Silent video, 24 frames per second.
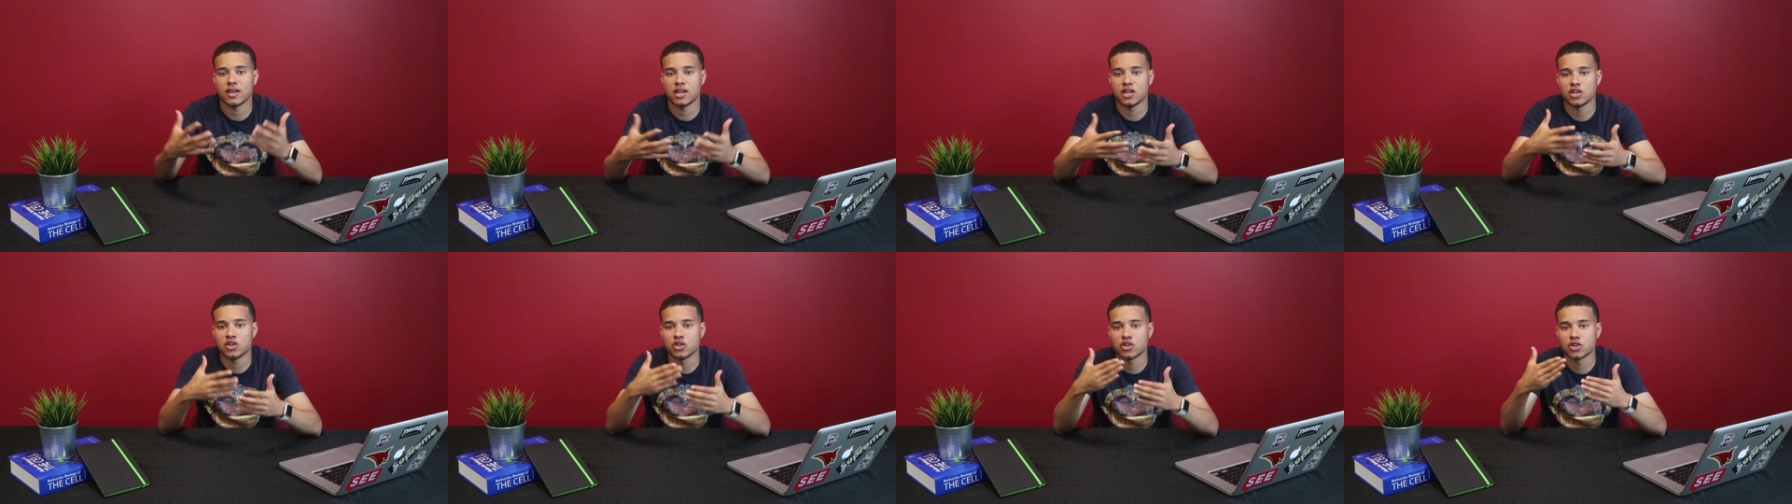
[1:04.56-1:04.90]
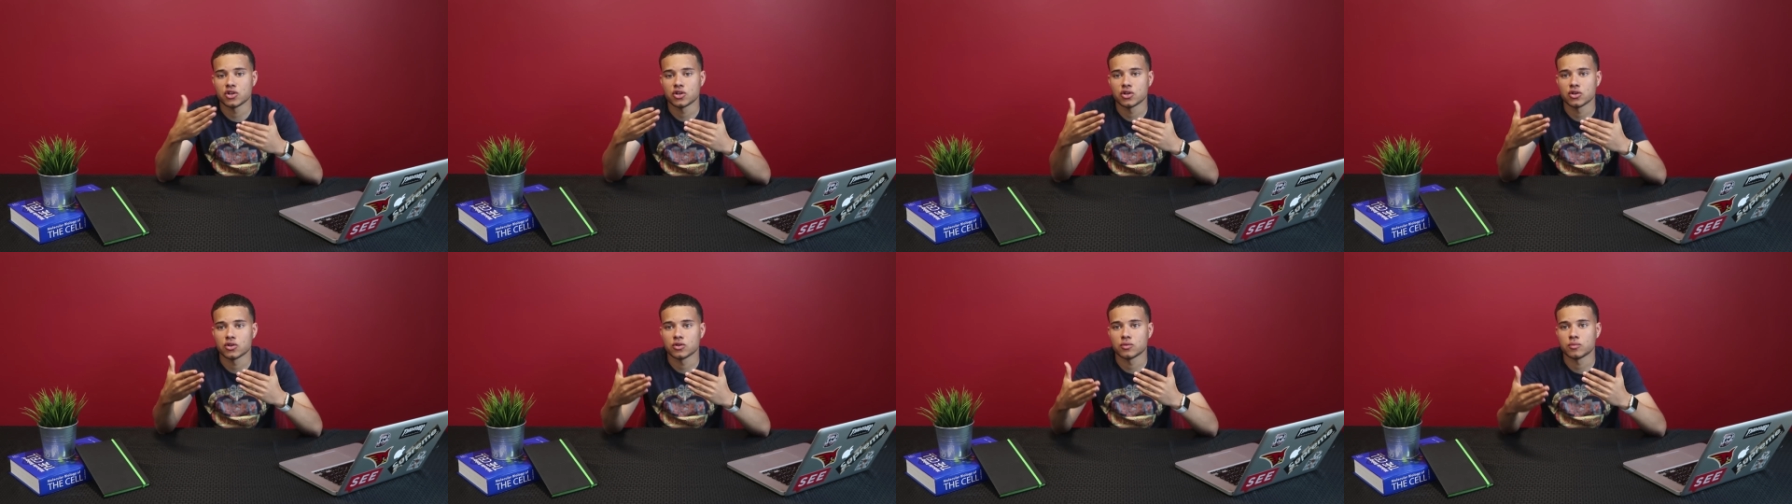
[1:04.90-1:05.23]
in
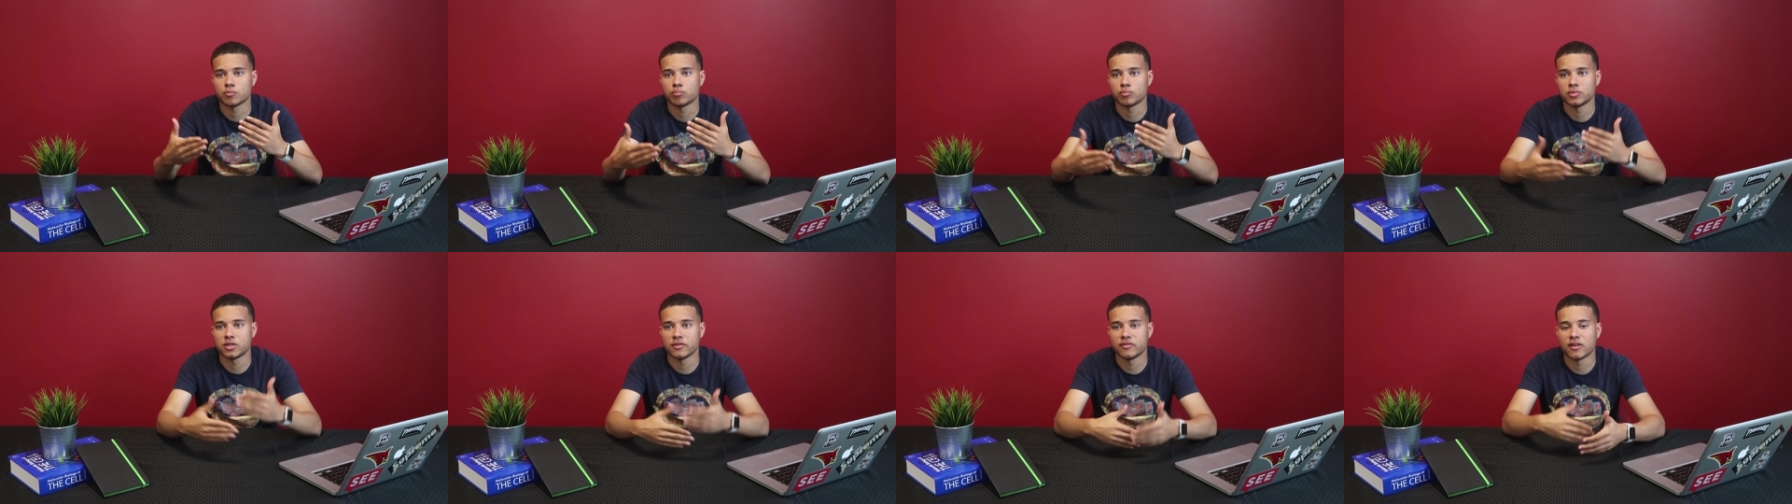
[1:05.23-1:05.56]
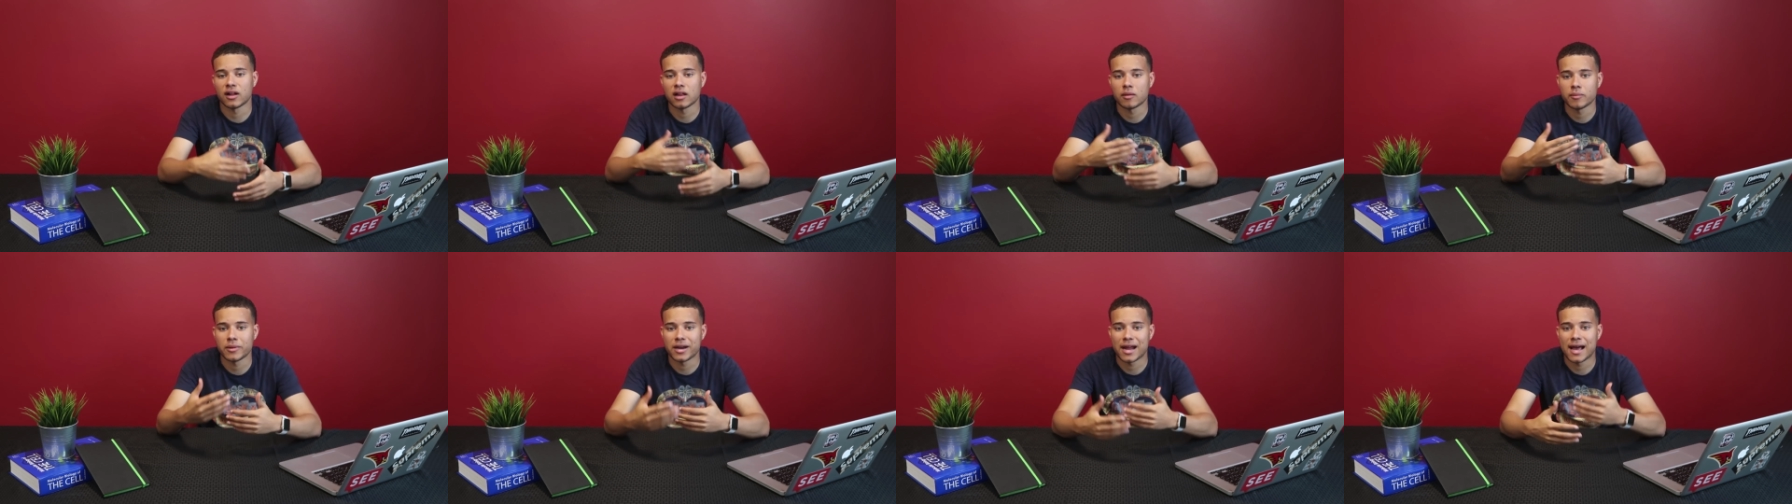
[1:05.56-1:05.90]
your
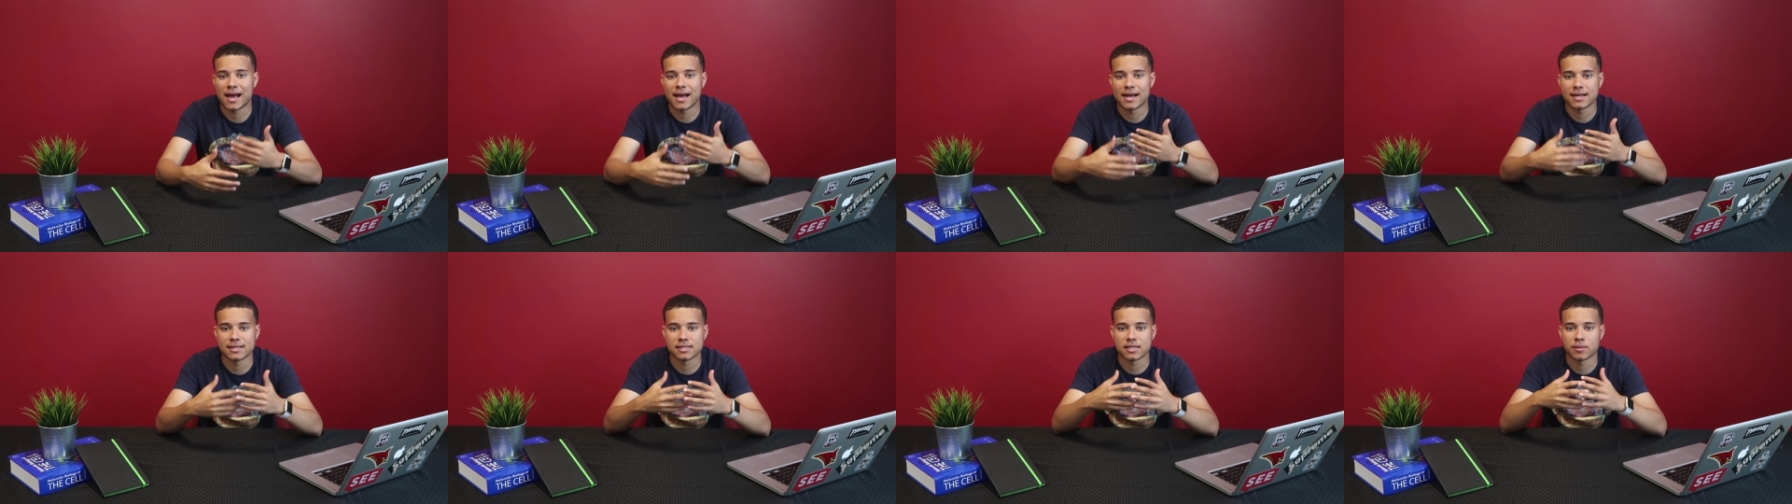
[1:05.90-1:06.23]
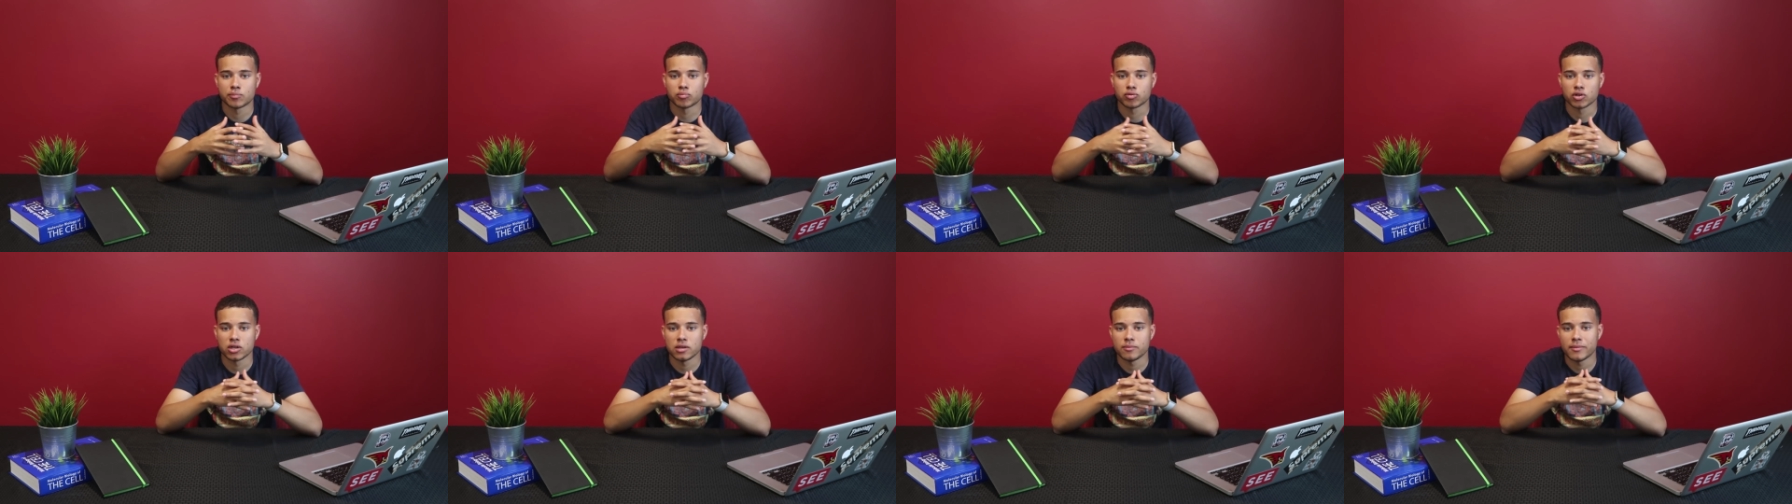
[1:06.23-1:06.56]
development as a
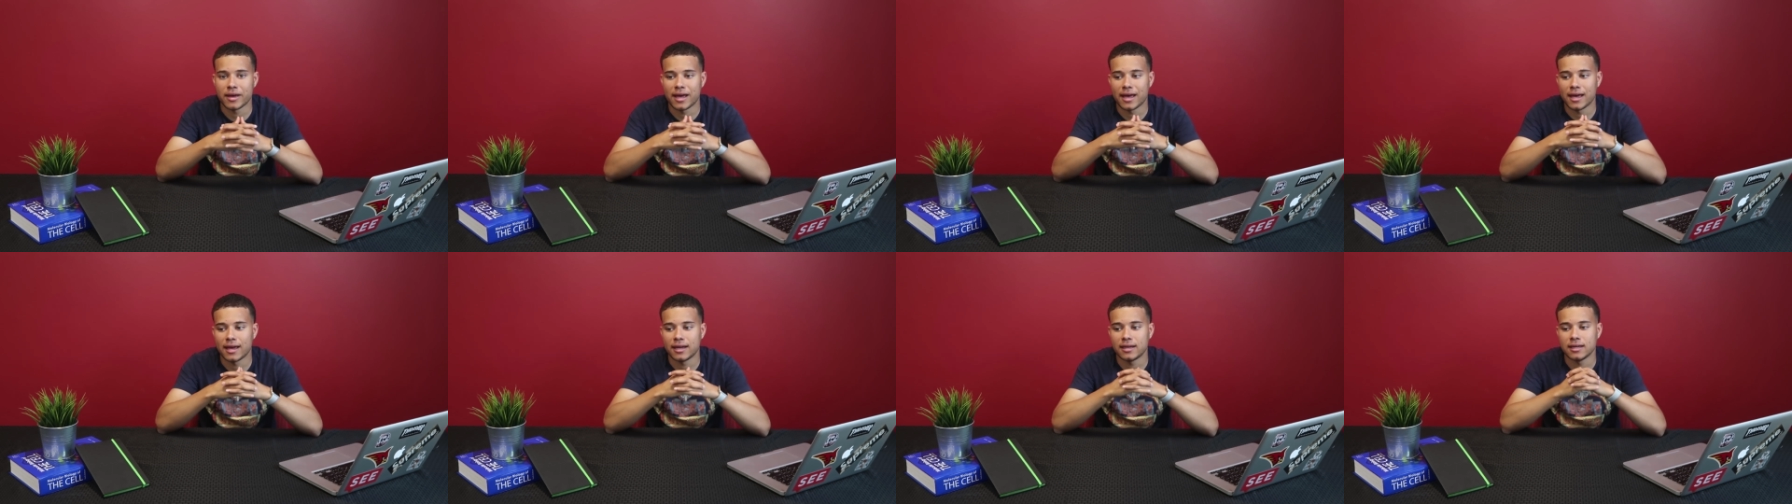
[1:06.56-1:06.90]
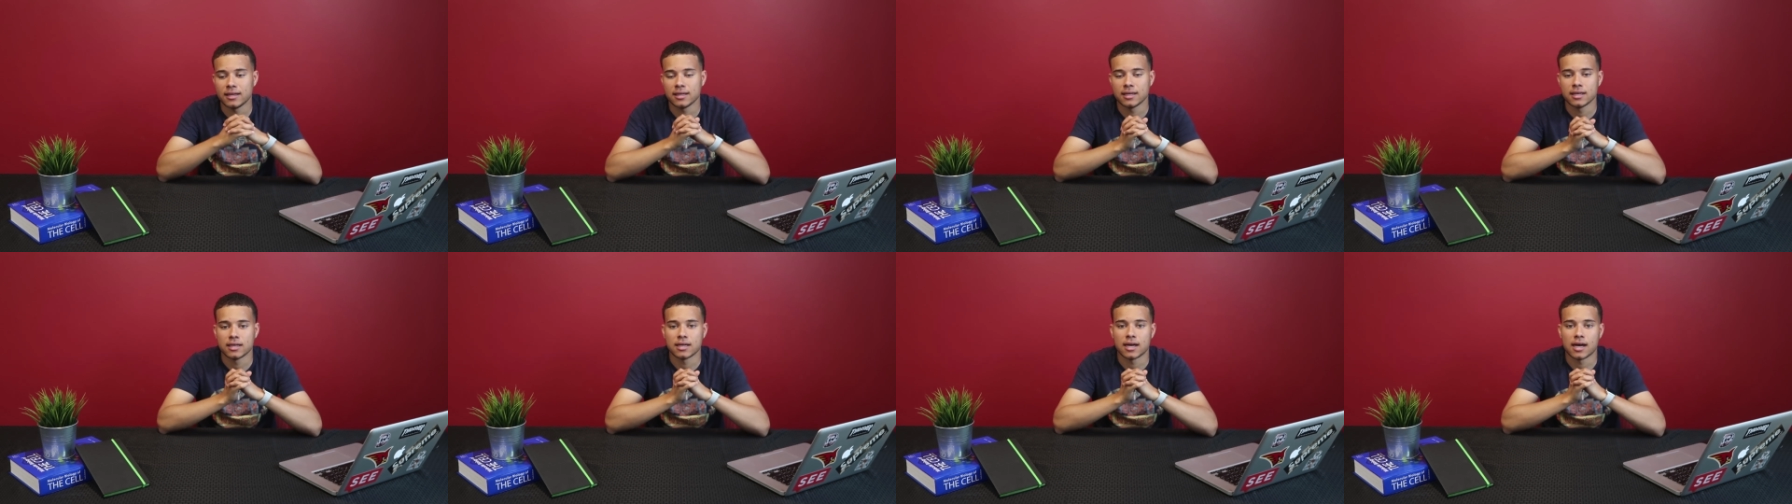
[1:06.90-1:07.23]
pre-med
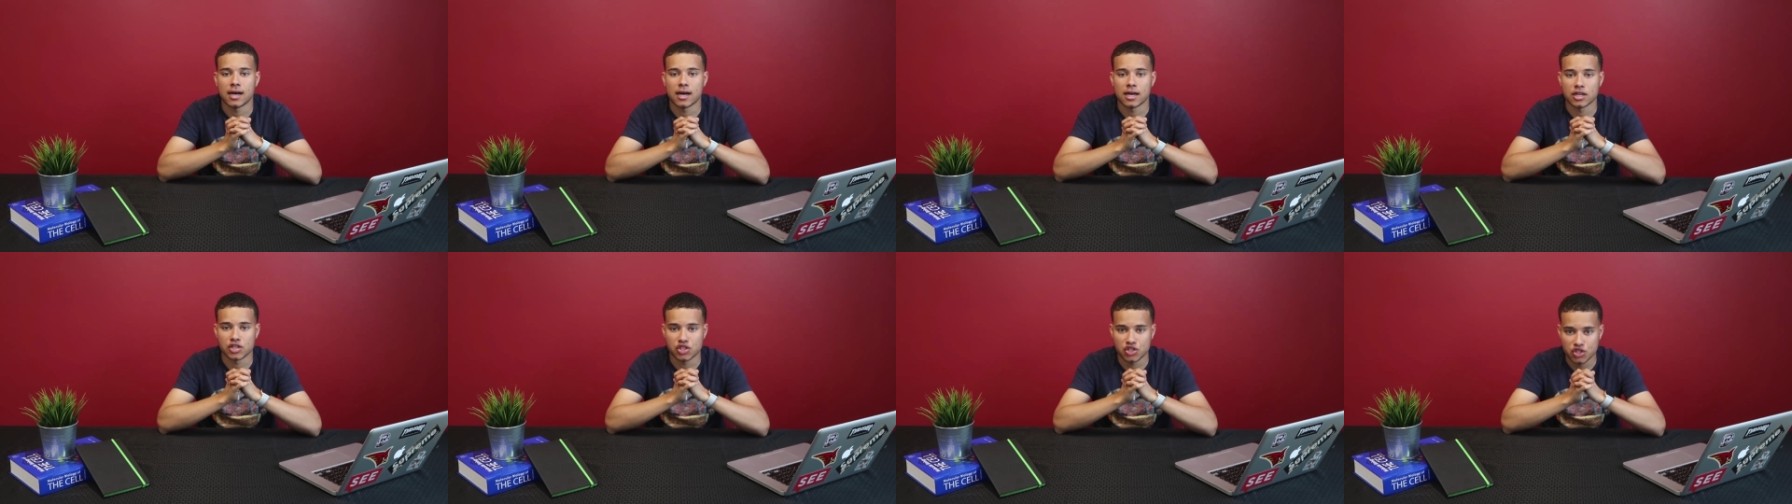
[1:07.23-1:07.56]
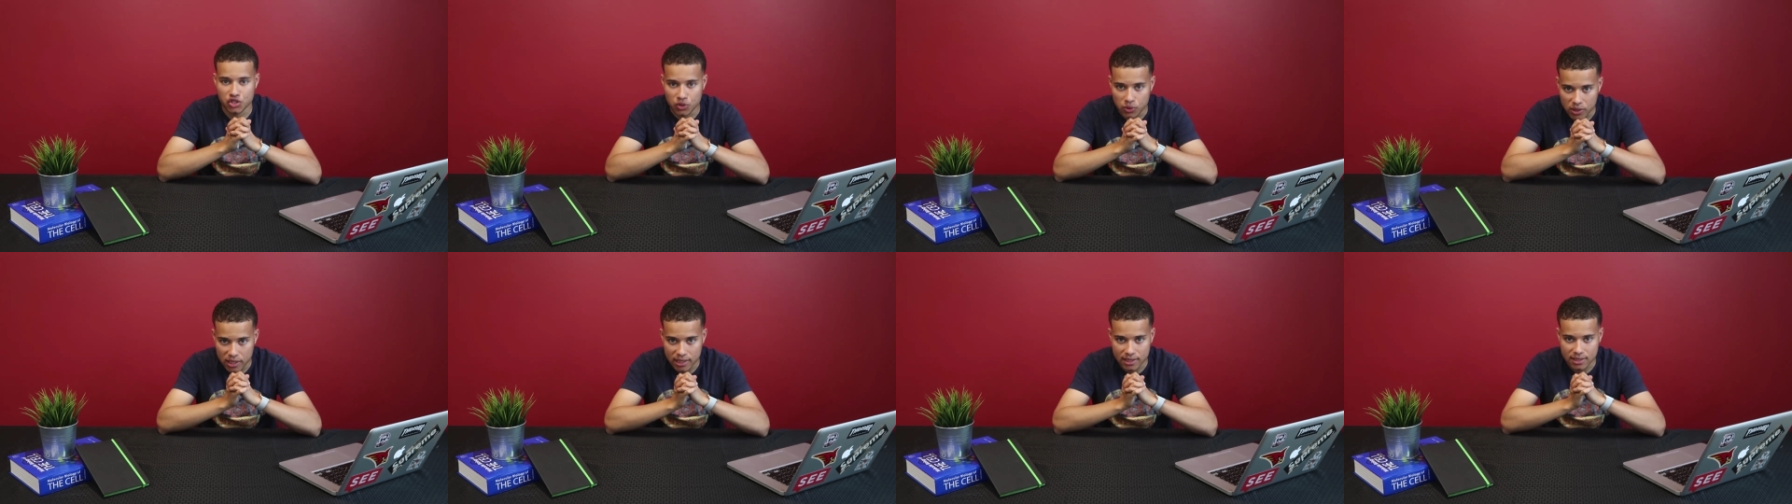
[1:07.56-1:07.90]

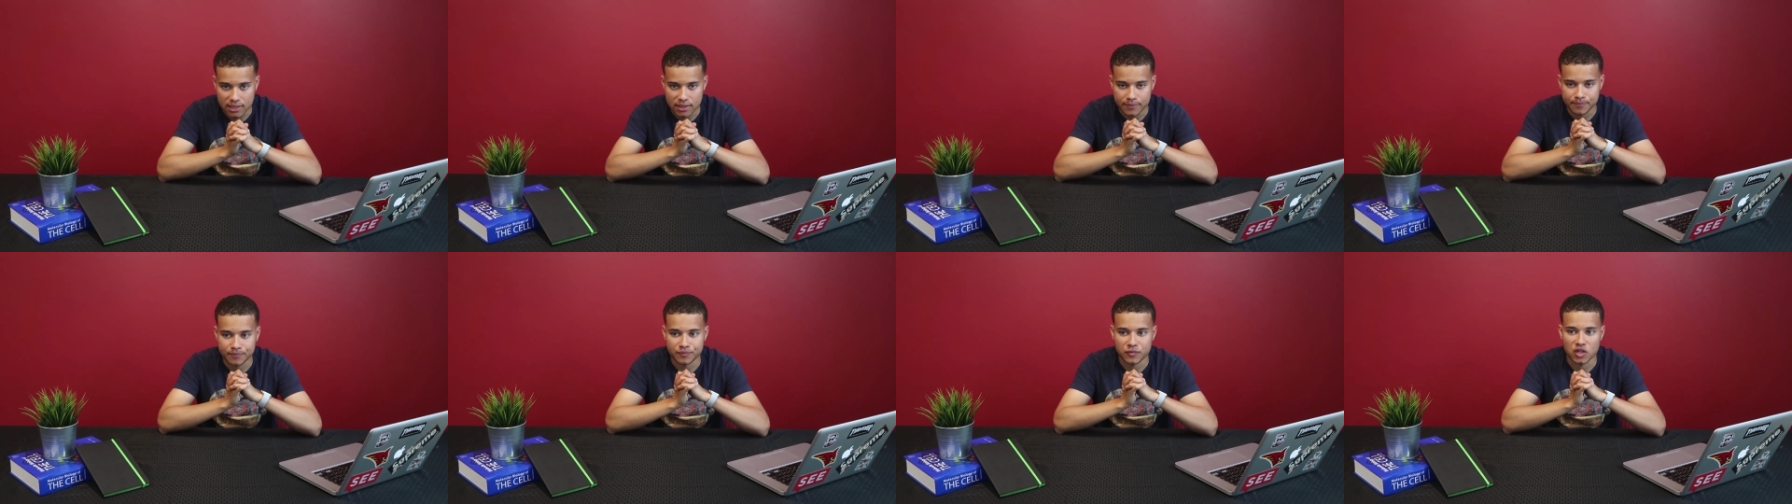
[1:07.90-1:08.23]
student.